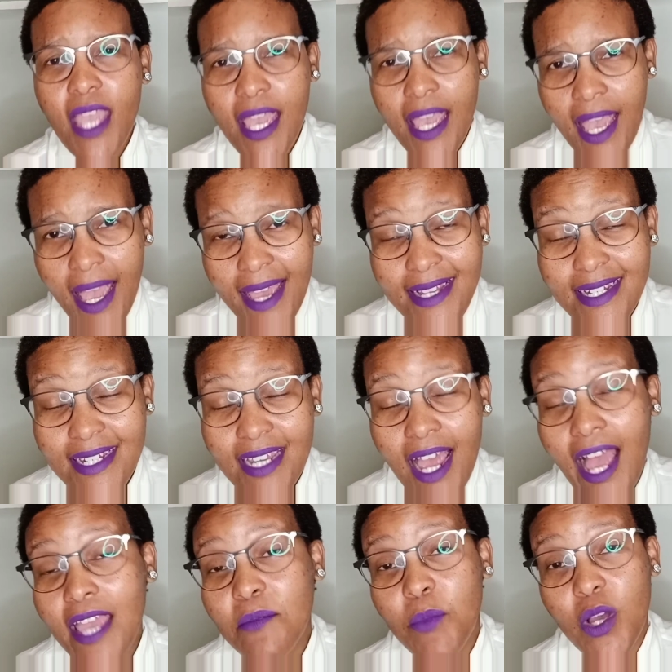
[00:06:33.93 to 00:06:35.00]
and
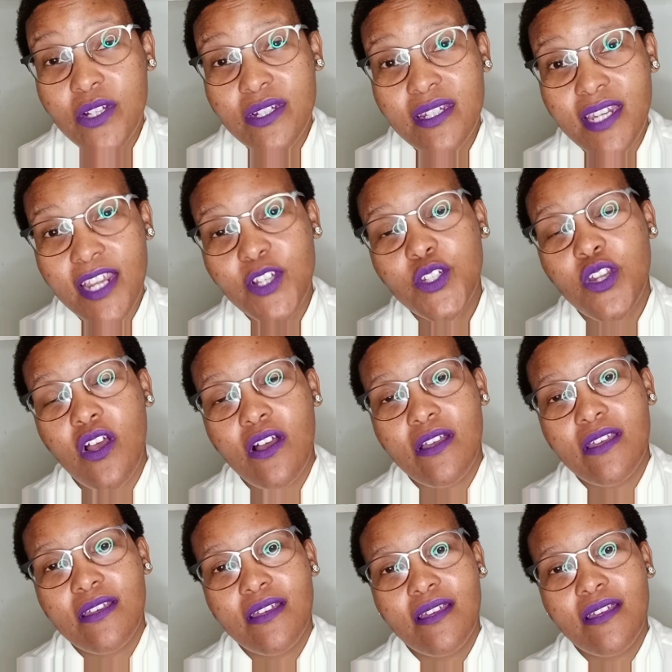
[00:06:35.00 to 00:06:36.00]
I'm on TikTok,